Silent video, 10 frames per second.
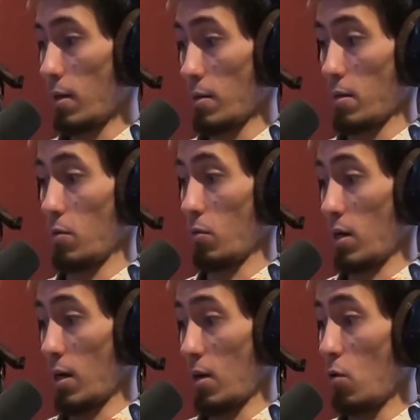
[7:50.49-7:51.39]

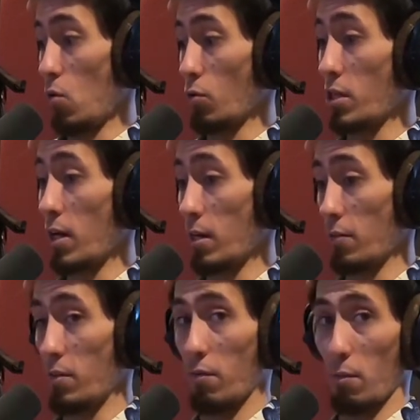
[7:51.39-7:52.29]
a whole ton
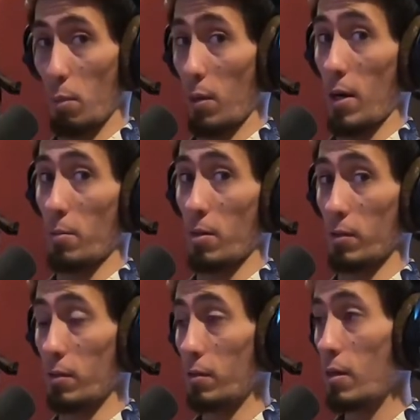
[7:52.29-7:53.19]
of different
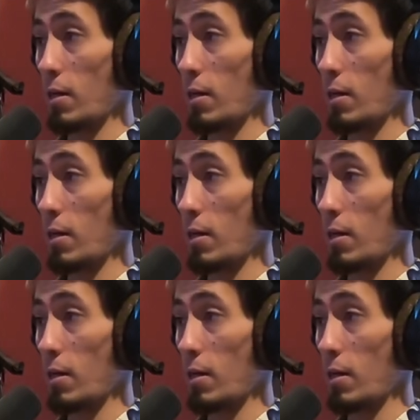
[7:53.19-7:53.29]
parameters.